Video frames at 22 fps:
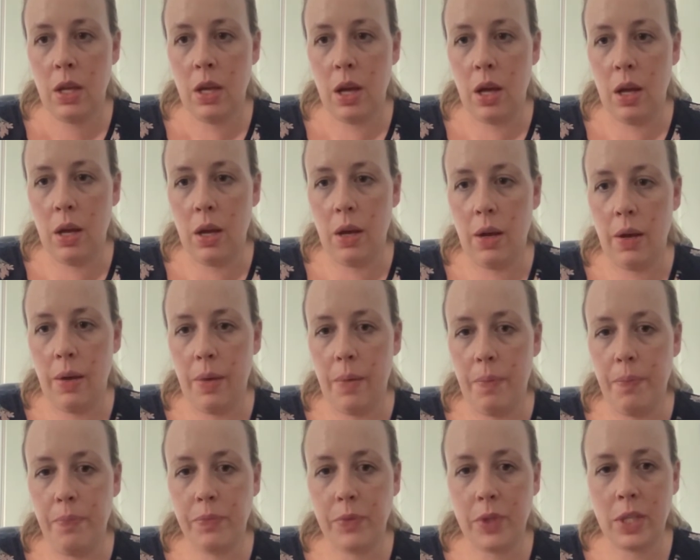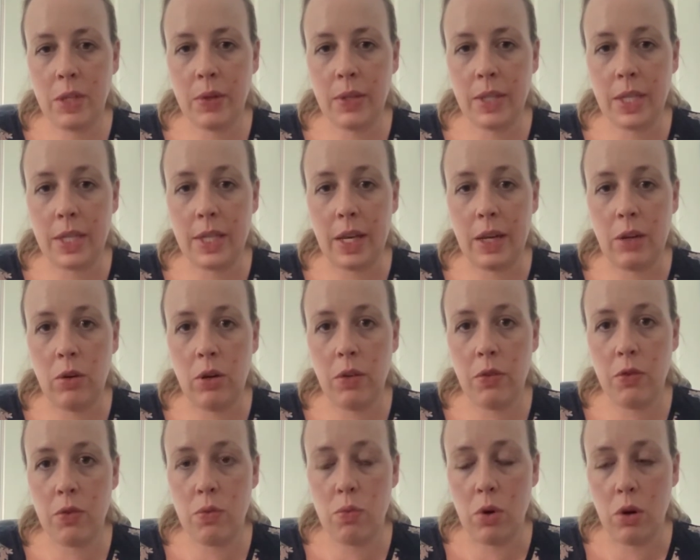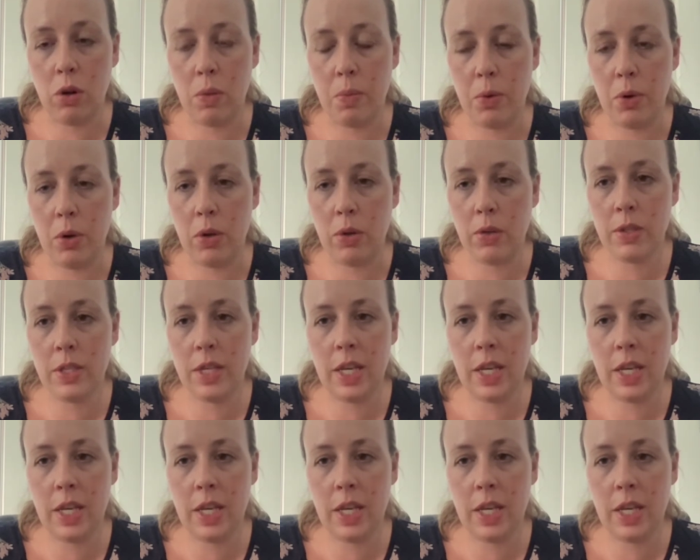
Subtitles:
So as I say, I got it through Rocker box.